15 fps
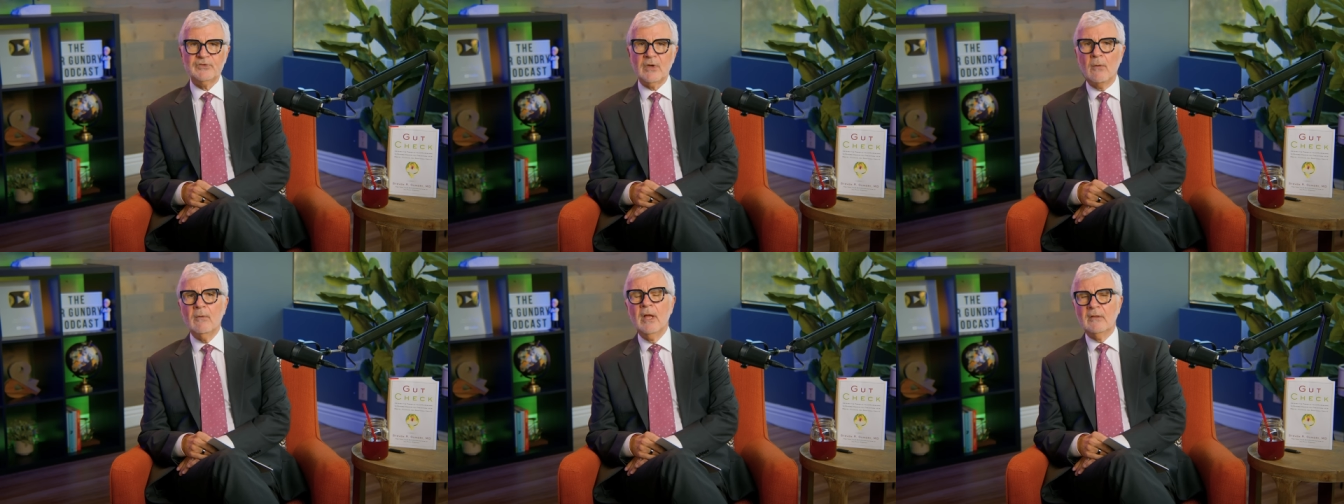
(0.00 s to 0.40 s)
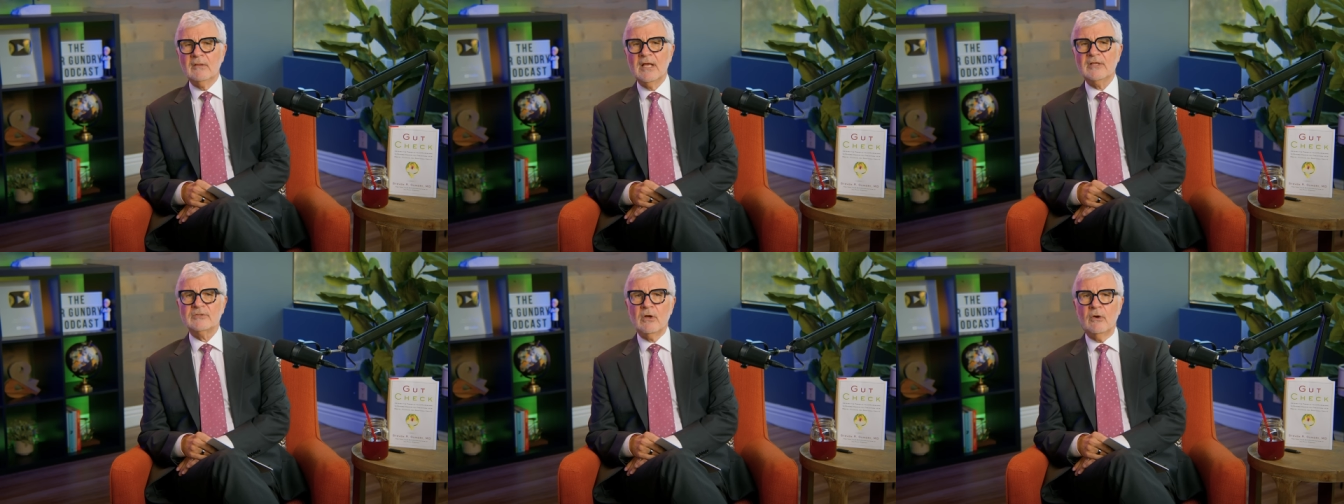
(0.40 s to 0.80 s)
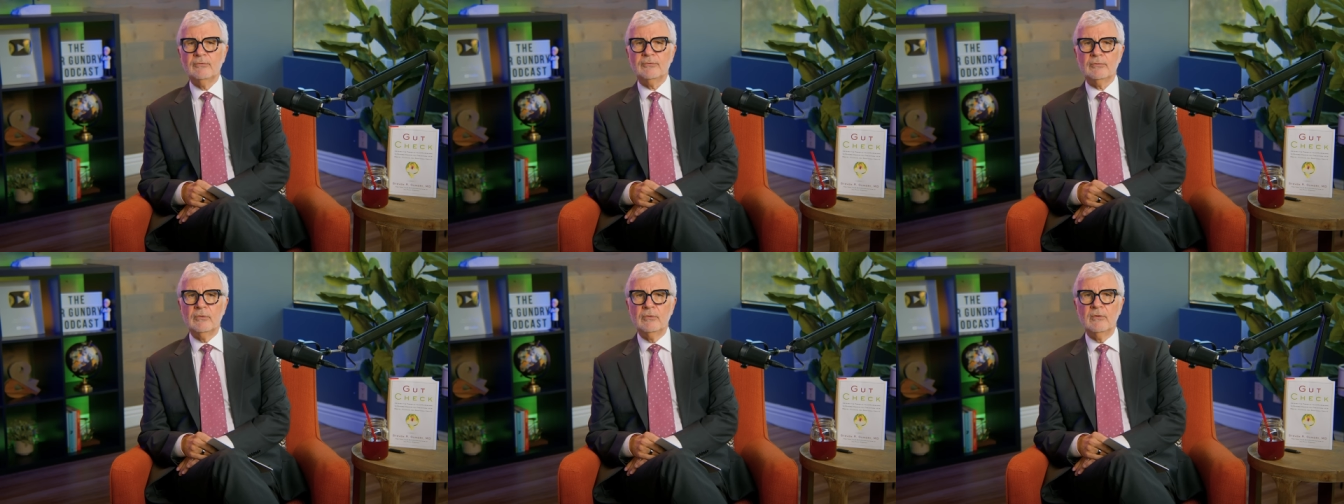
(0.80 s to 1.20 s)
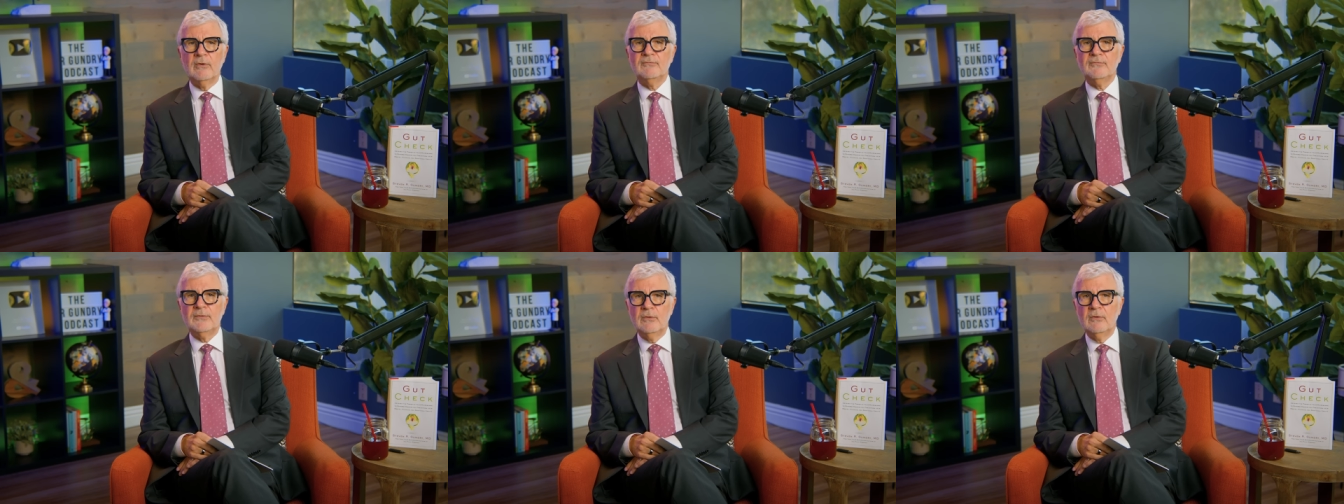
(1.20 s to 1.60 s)
So let's go through
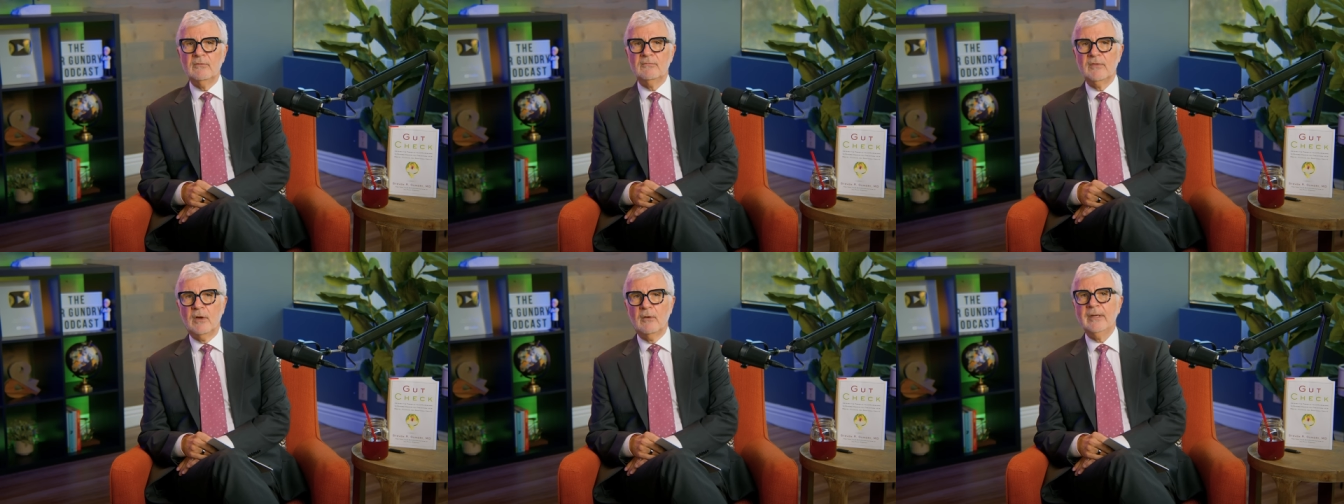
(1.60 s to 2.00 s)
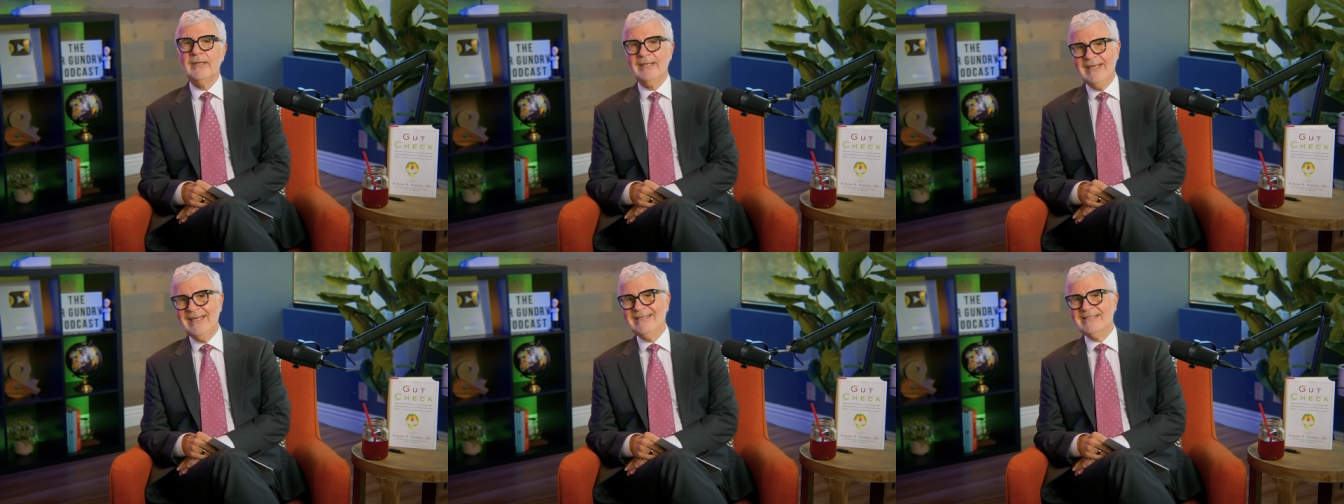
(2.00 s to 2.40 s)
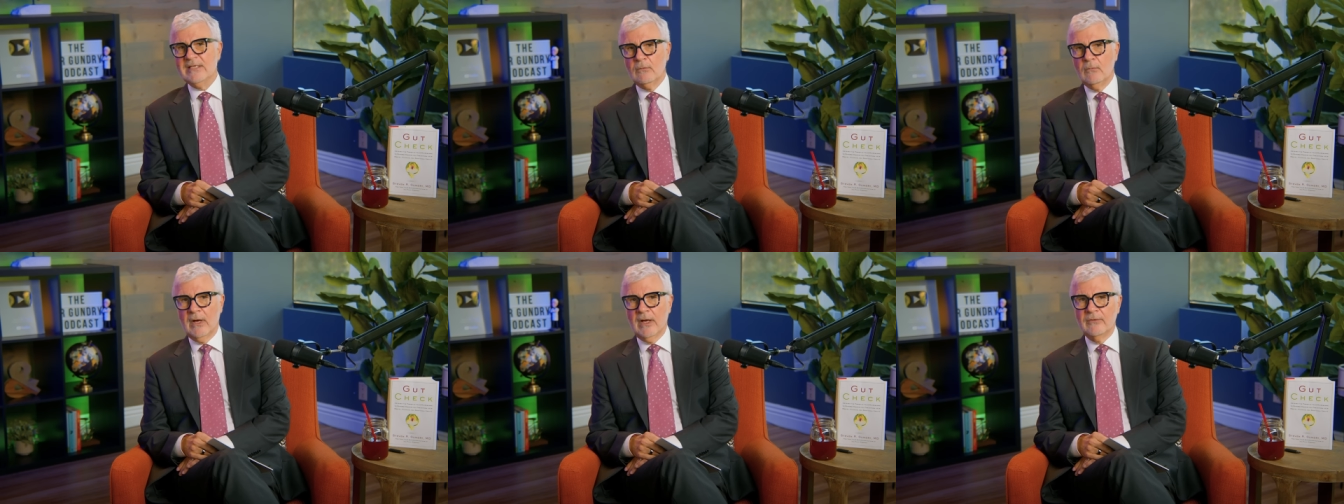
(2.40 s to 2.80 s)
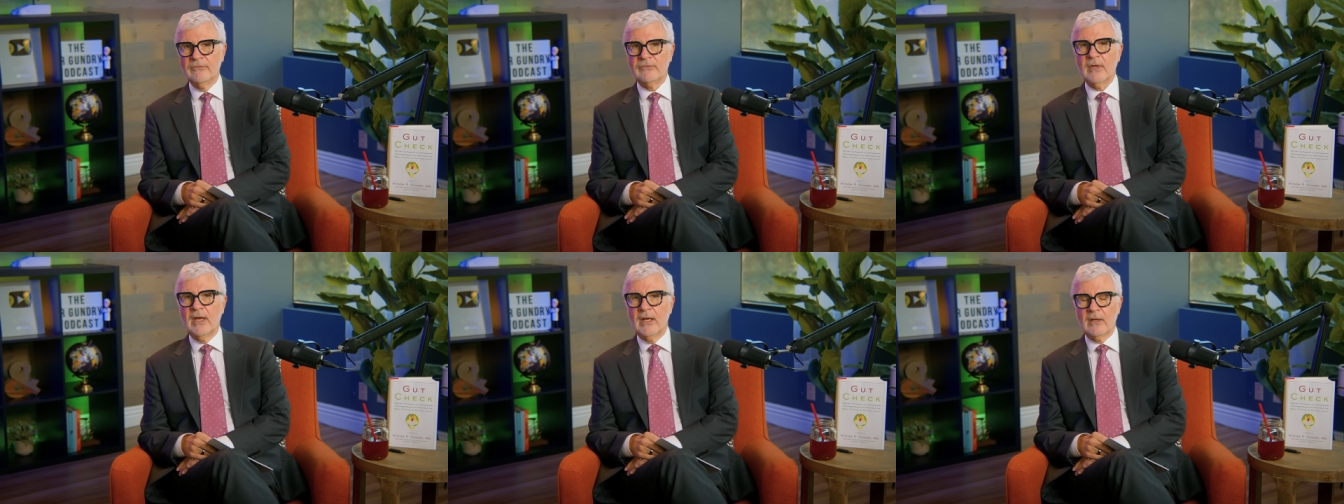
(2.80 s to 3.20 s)
a few of the easy
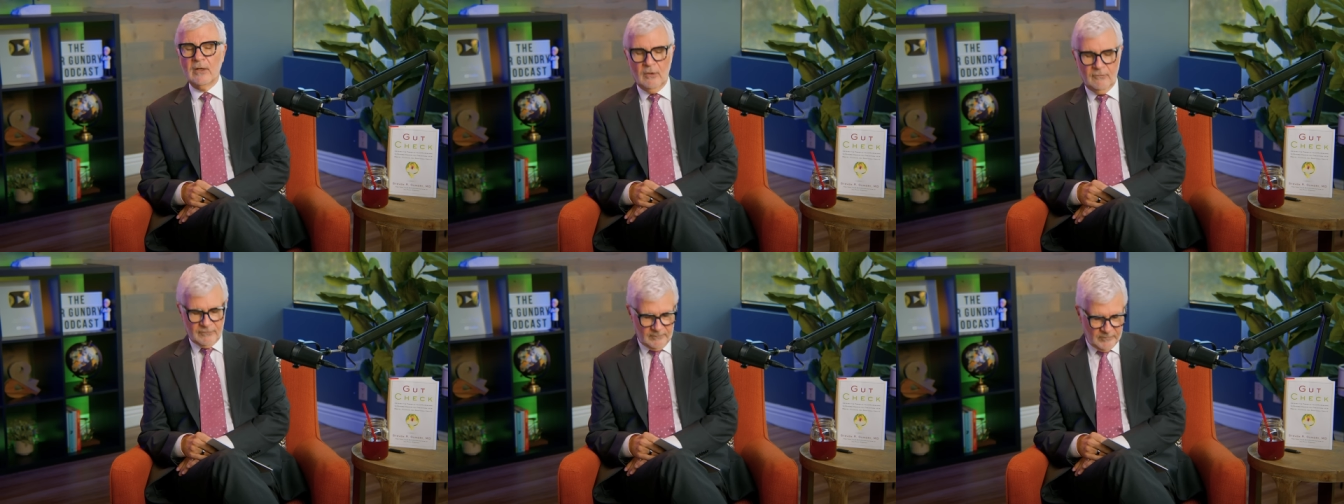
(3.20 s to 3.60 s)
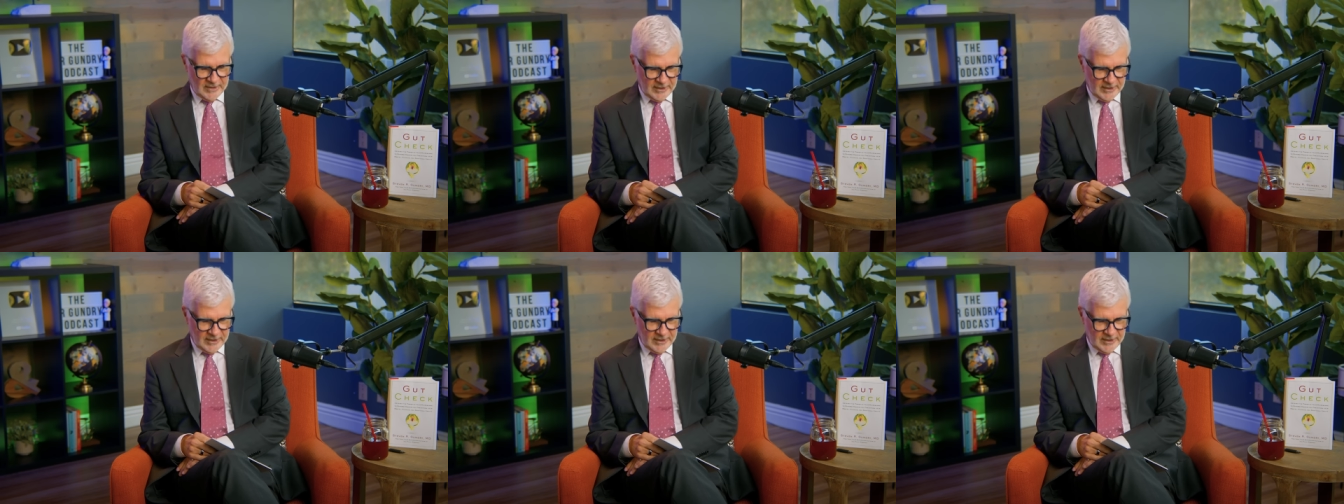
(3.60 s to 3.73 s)
ones and go from